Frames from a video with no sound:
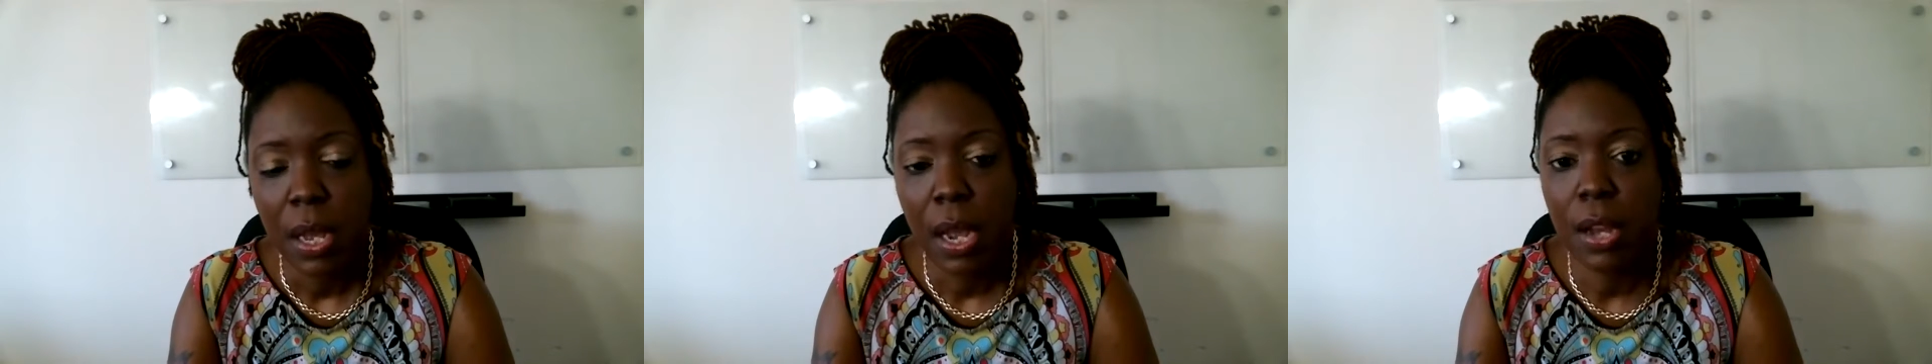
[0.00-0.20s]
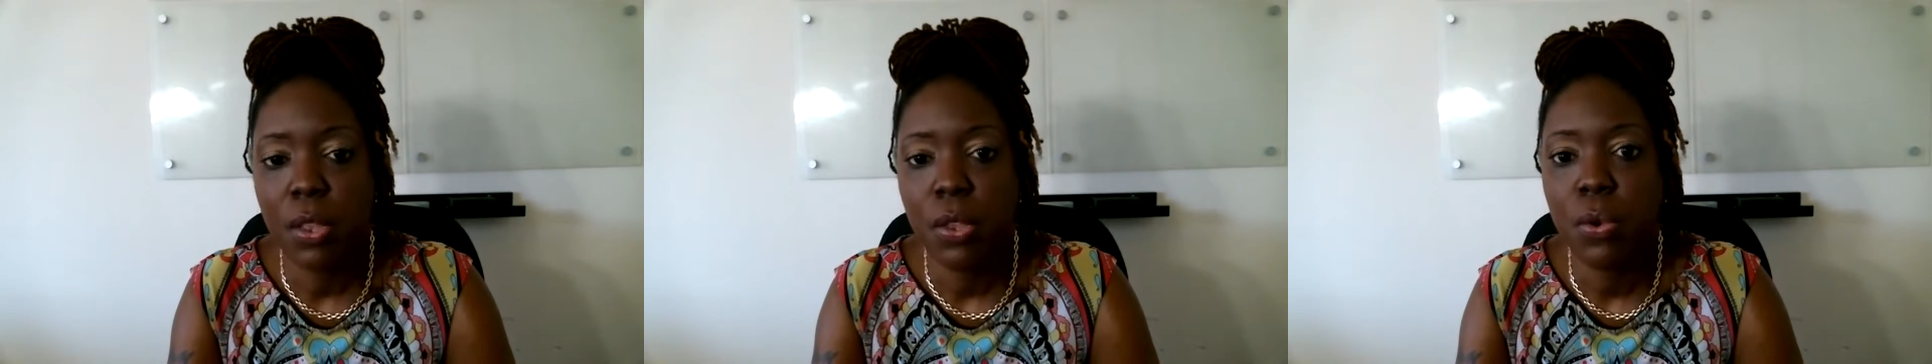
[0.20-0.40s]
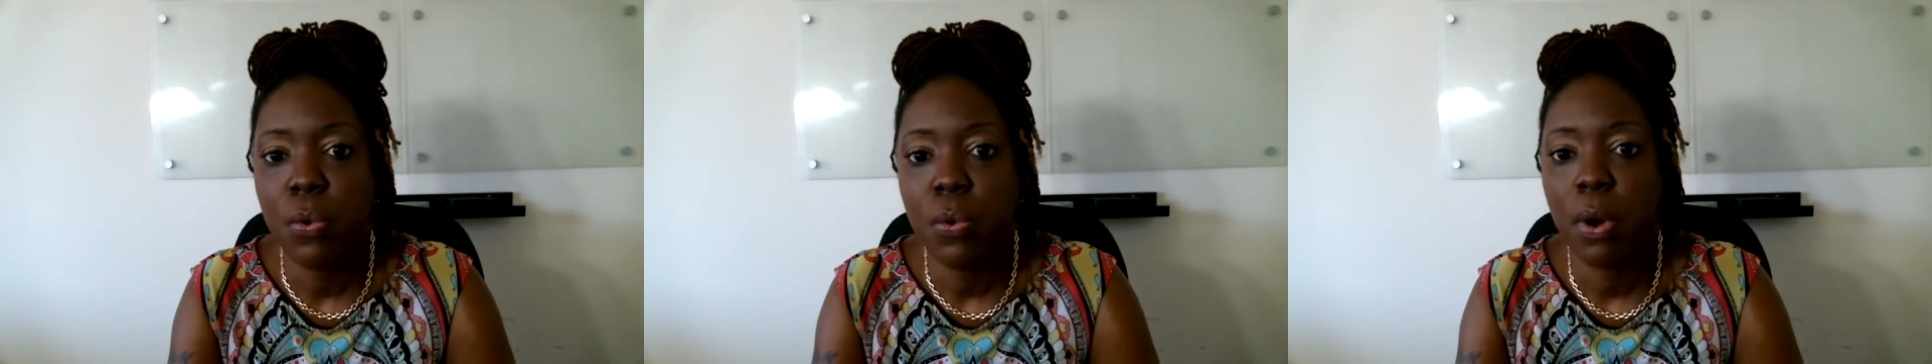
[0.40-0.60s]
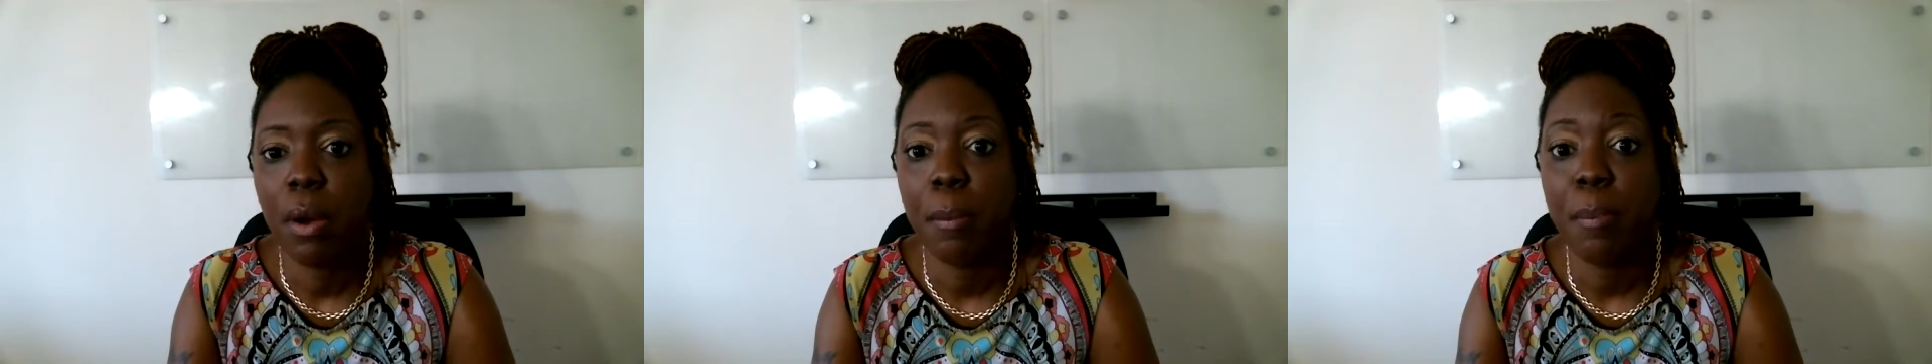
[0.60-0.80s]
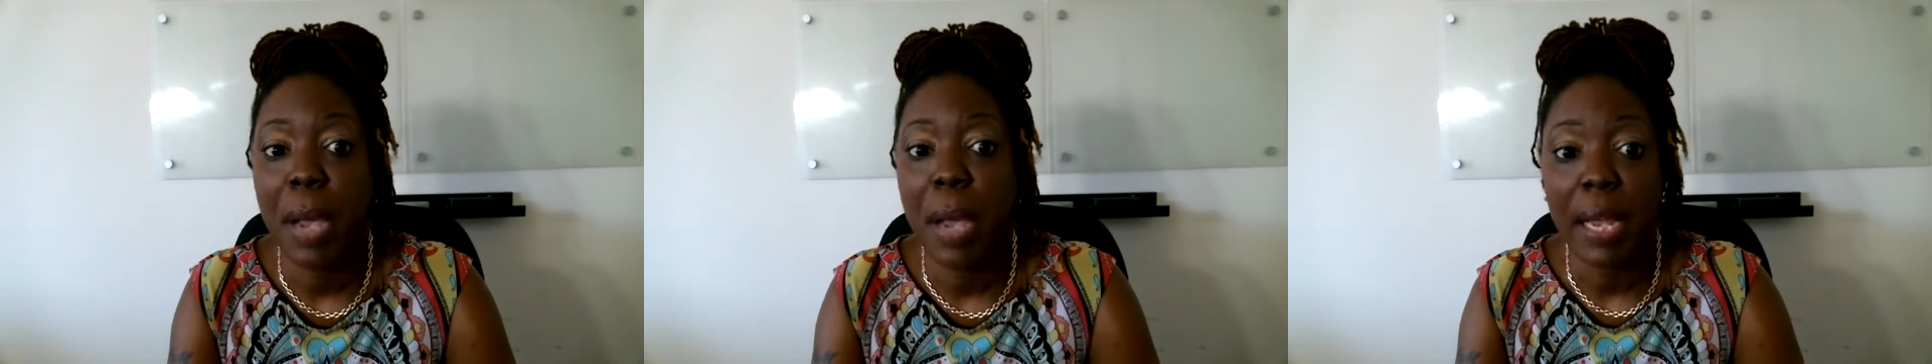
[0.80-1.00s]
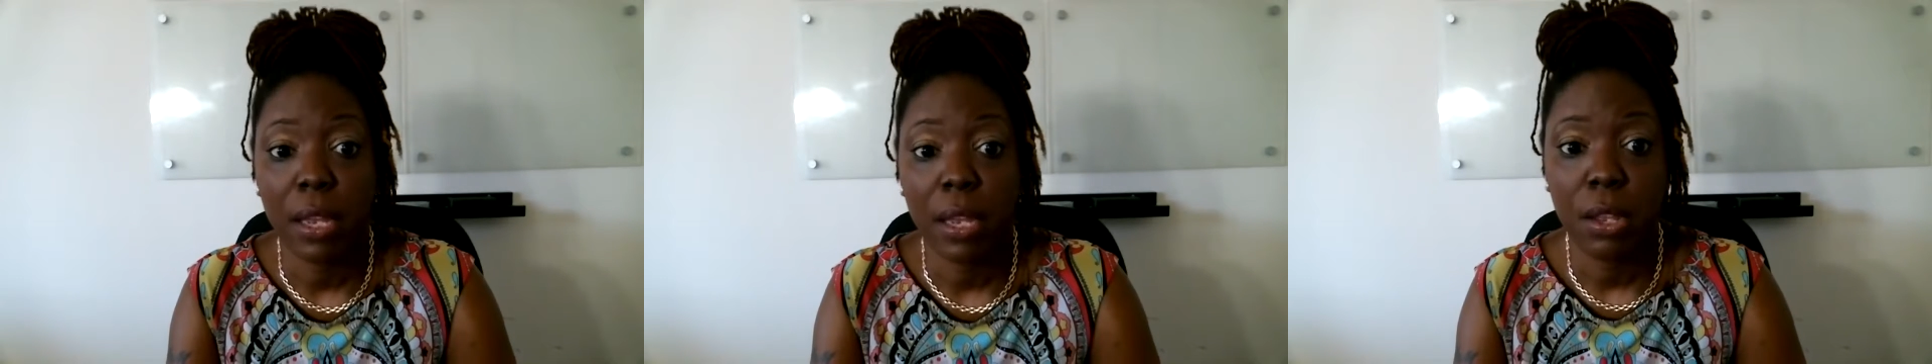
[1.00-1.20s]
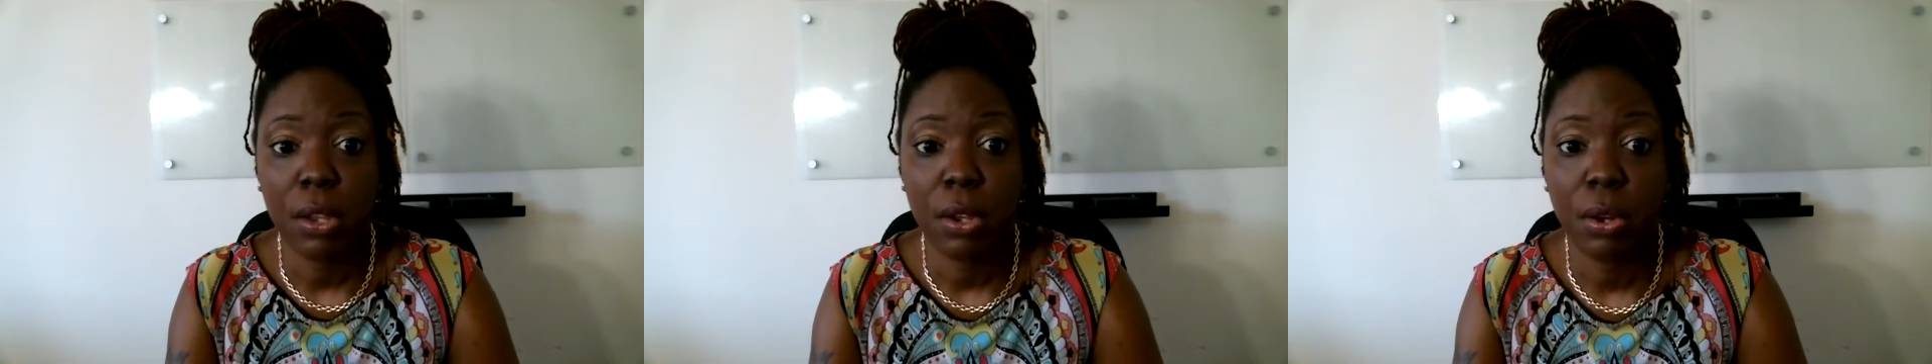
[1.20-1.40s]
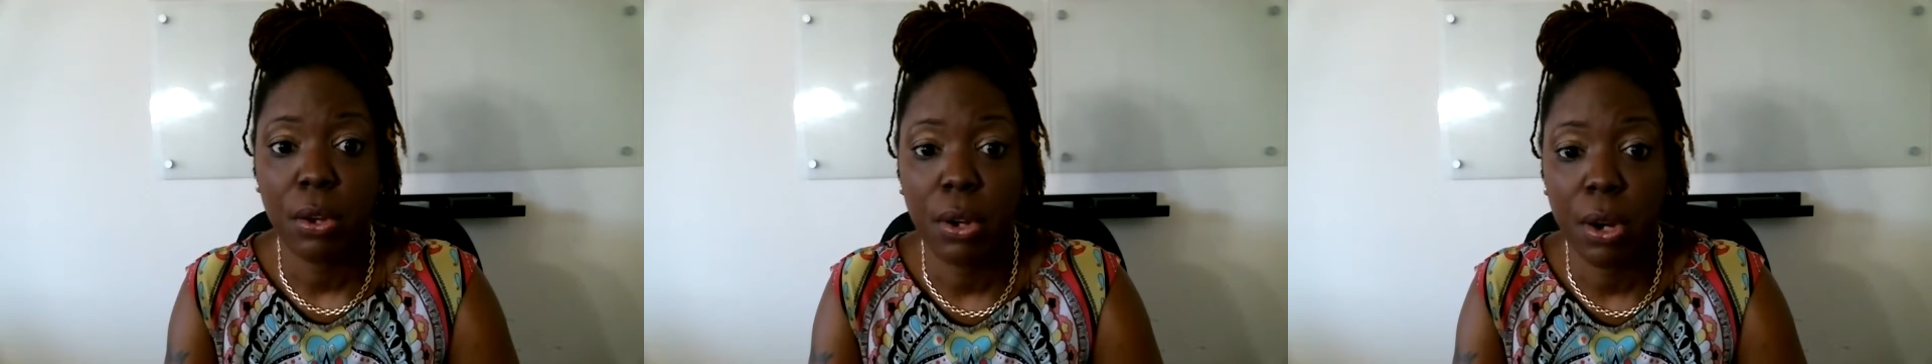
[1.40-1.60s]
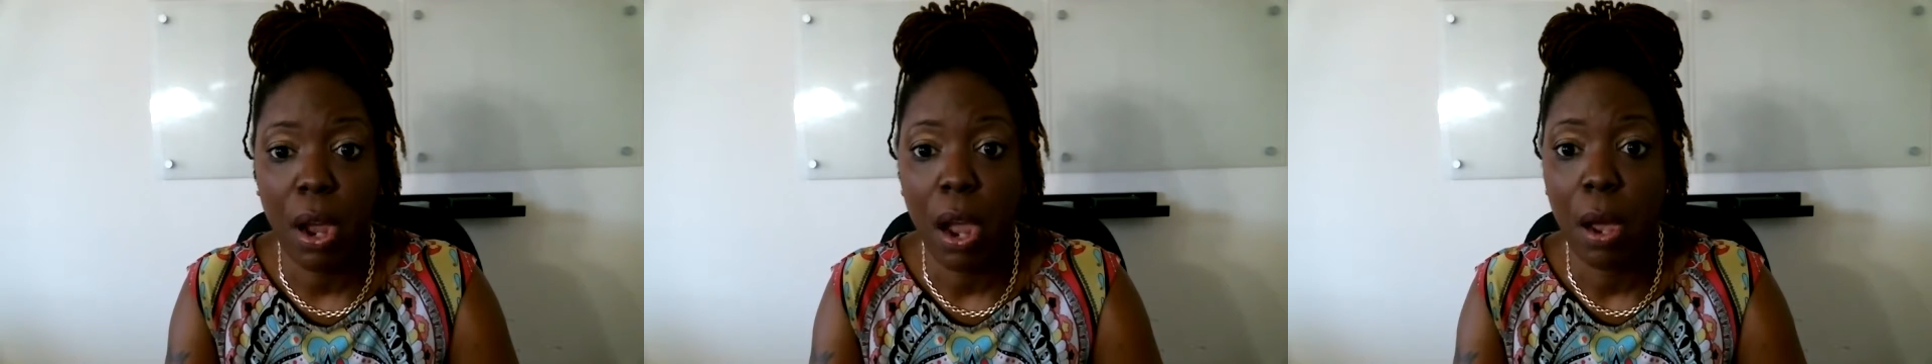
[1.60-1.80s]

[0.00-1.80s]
and you are backing your